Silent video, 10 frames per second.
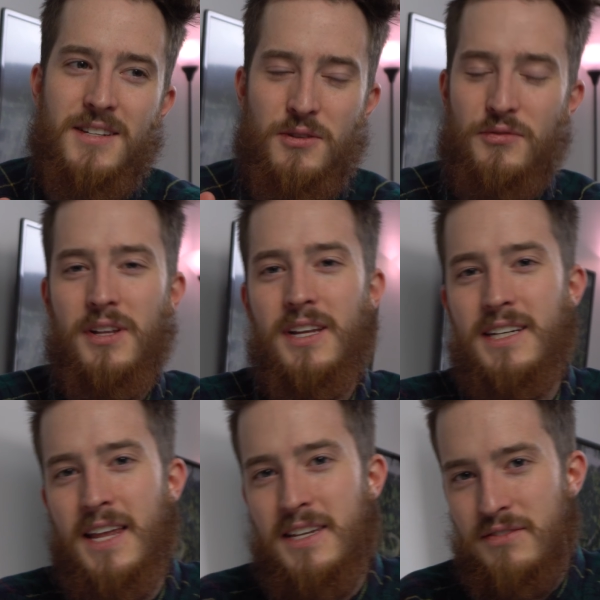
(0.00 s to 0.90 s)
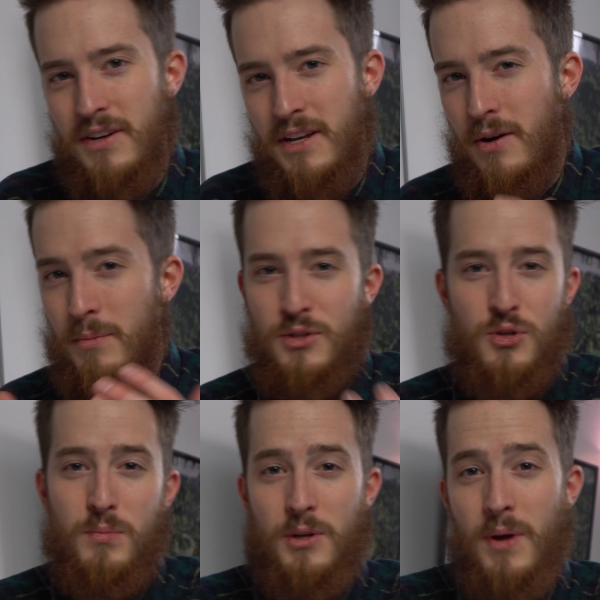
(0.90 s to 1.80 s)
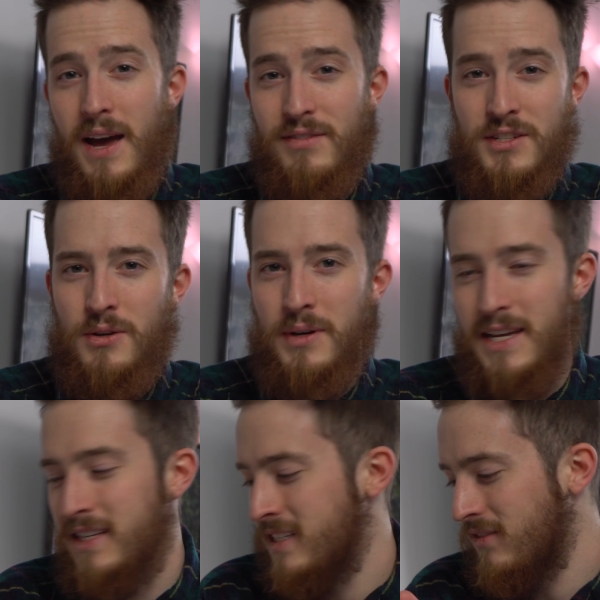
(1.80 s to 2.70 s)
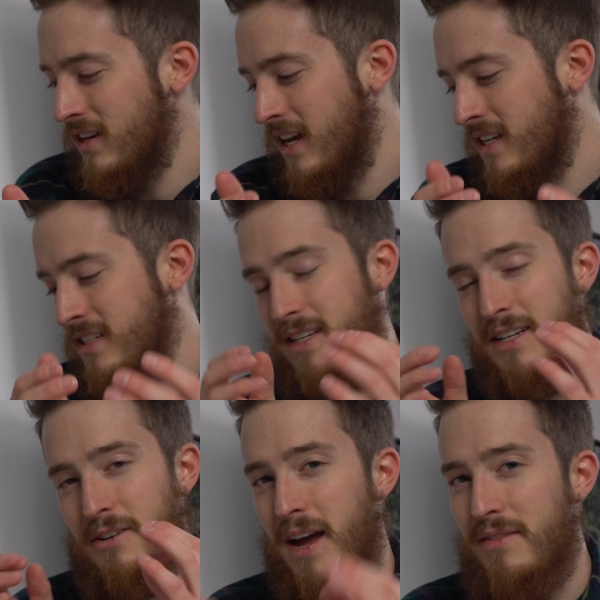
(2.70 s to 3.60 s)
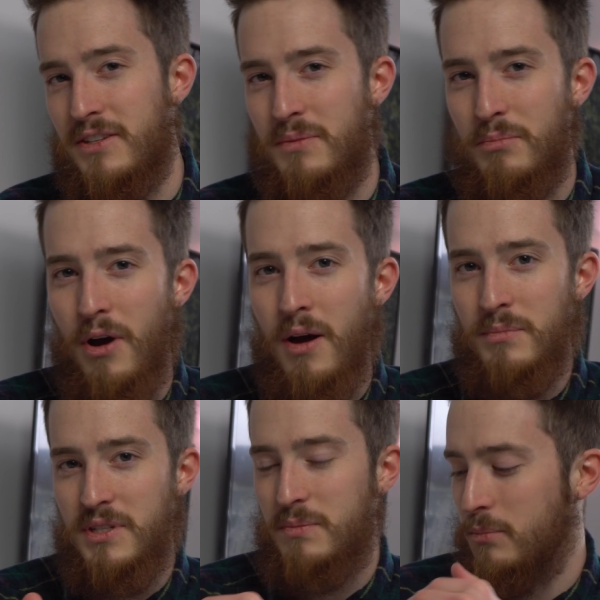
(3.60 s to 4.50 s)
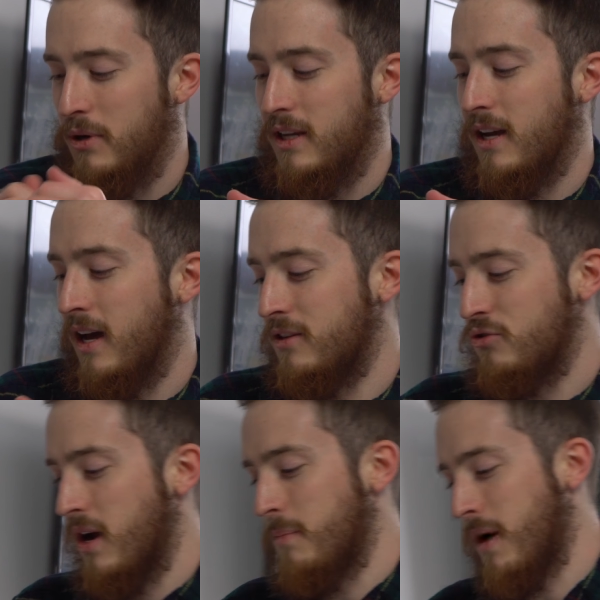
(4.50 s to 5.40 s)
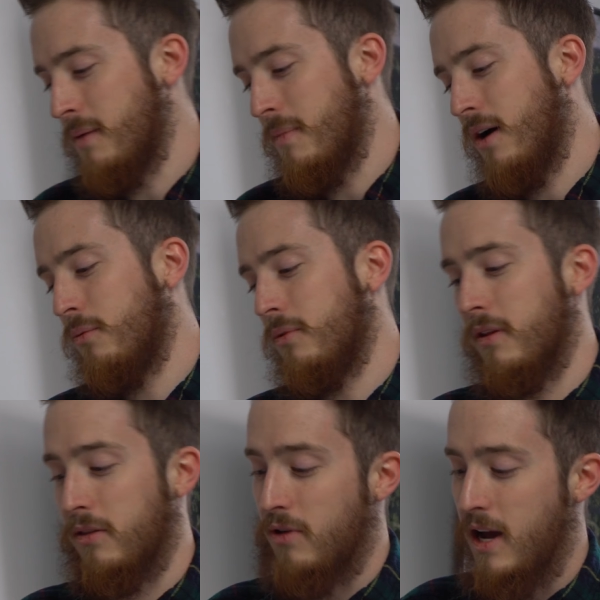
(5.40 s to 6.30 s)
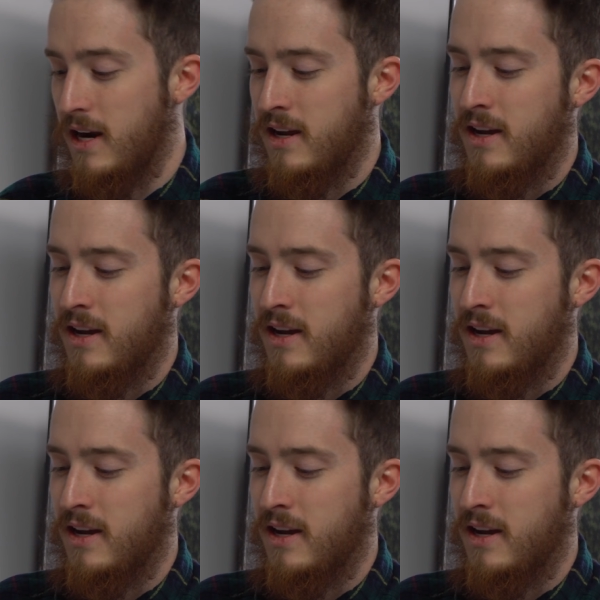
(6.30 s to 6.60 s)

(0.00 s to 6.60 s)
So if you clicked on this video, I'm assuming you have a Sony a7s and you're having some problems putting it on the tripod mount with the thread.